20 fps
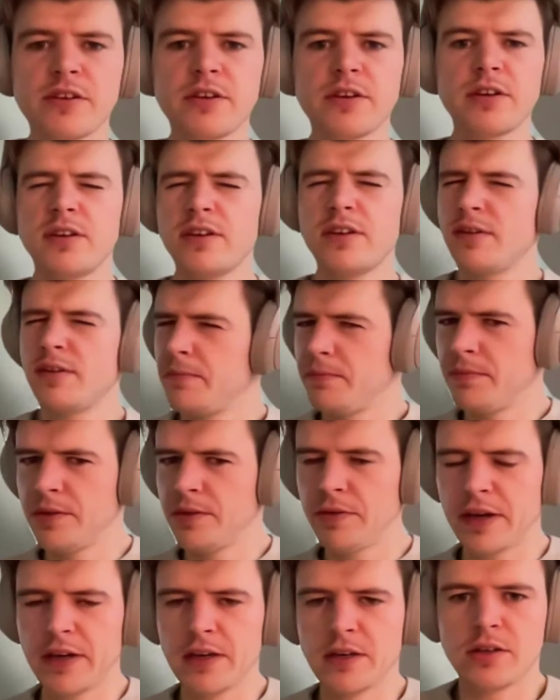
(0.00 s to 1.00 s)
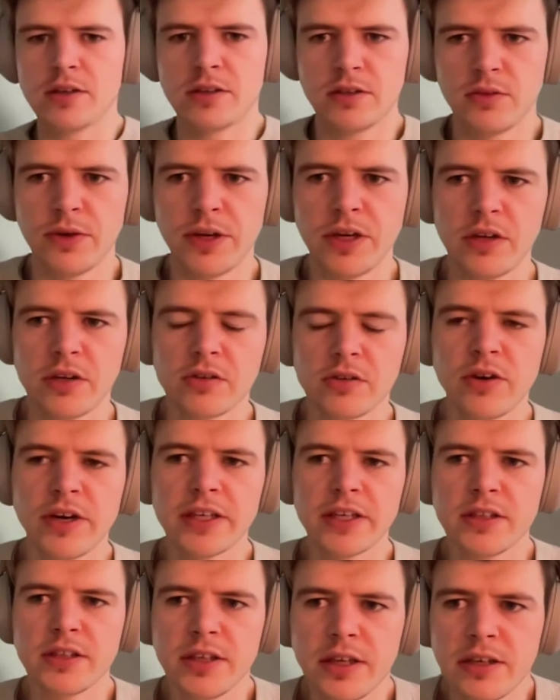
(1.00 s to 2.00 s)
was, if I recall
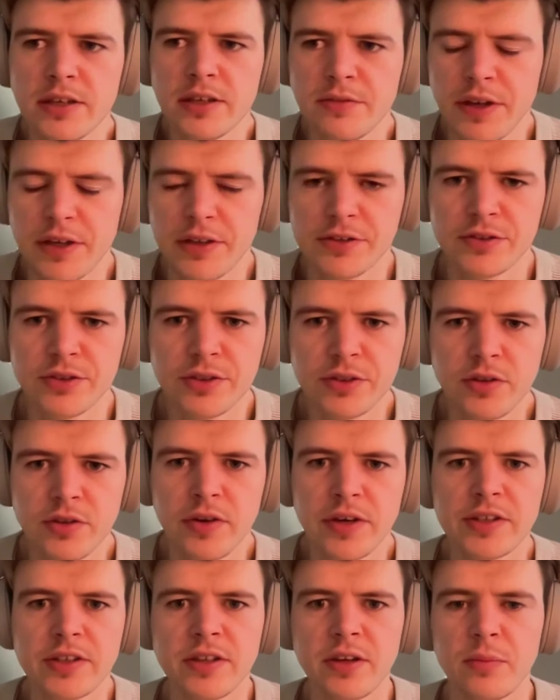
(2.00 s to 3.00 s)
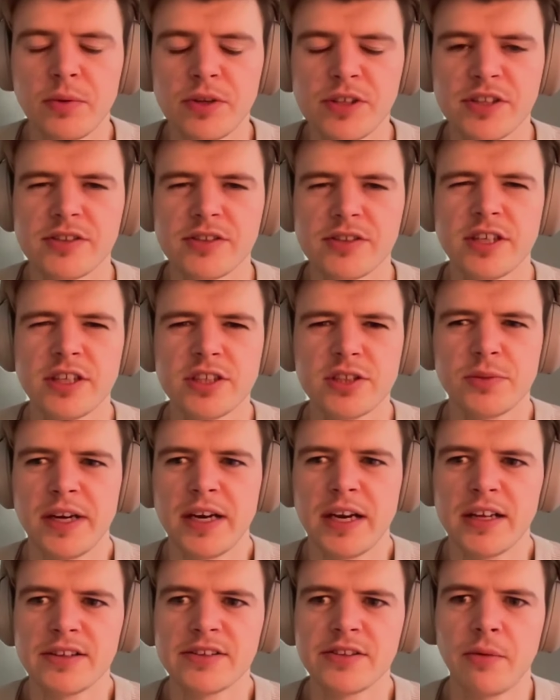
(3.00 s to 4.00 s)
correctly, and if I understood it correctly, that was a discussion we
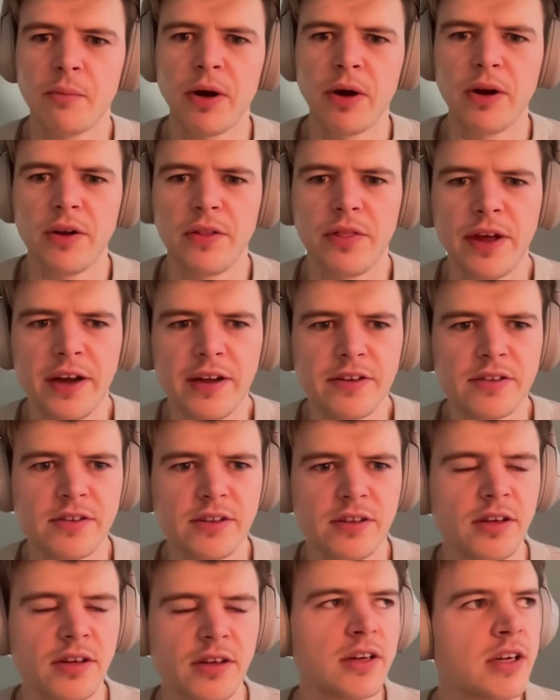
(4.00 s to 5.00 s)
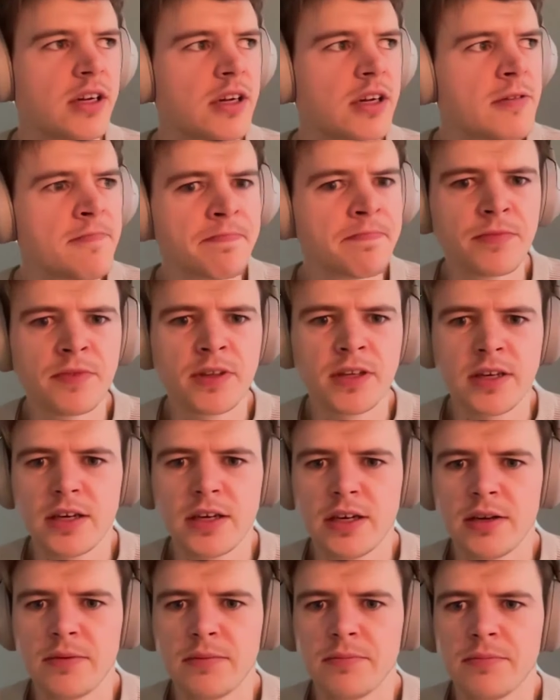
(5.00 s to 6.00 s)
had last time where there's a
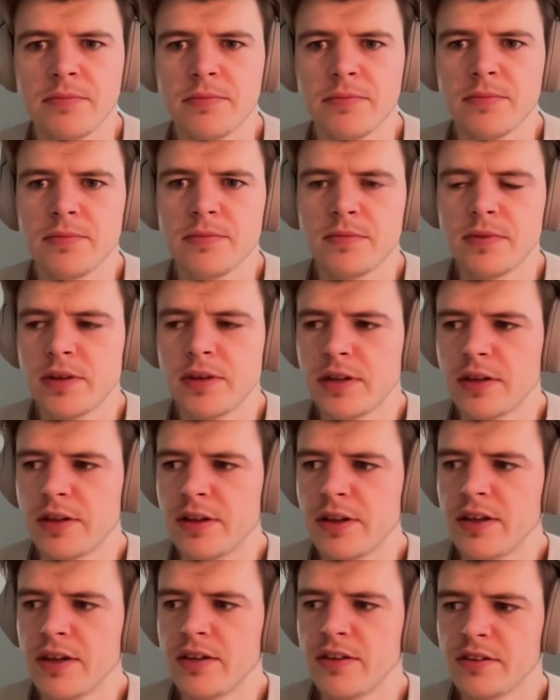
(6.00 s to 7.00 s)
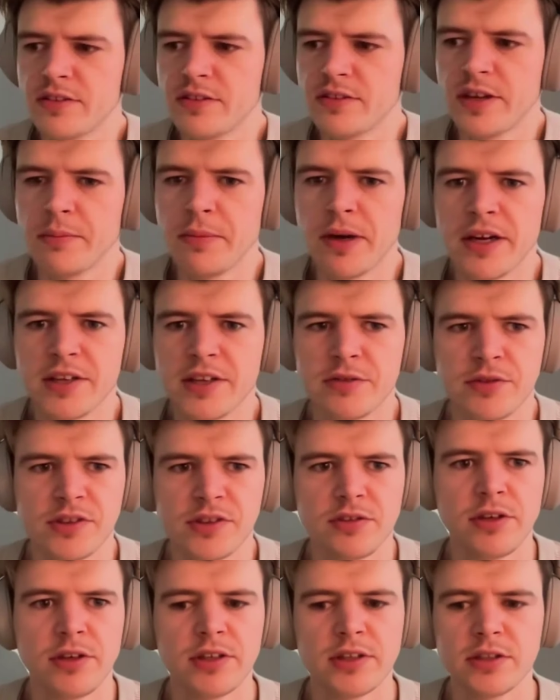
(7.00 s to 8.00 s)
the schema is
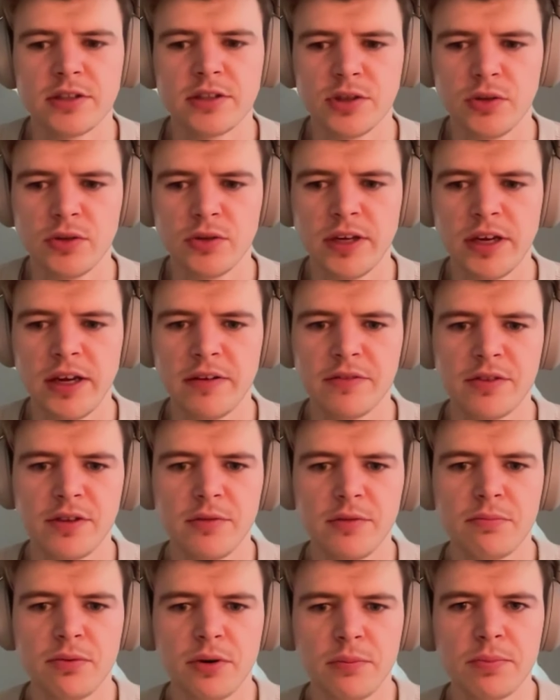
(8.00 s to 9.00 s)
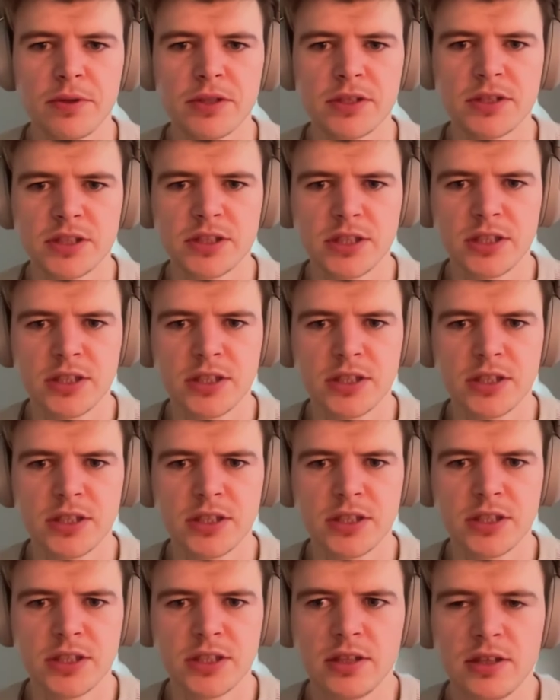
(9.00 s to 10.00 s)
restricted to only have the
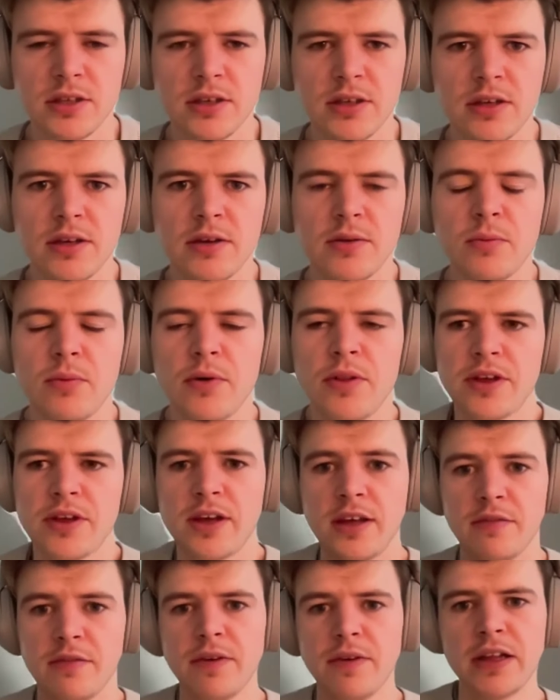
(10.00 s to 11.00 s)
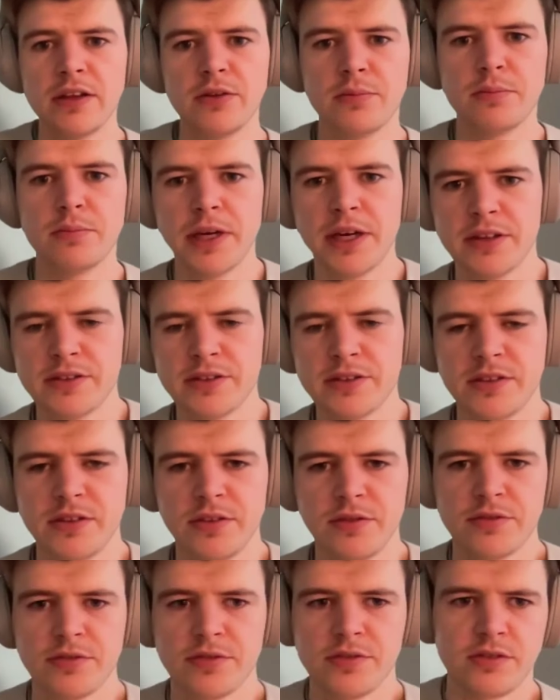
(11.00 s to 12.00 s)
property with key value pairs
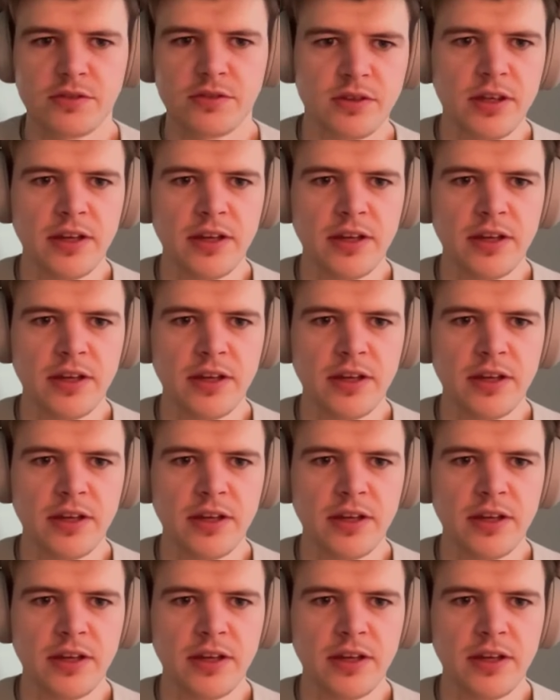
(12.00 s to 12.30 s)
of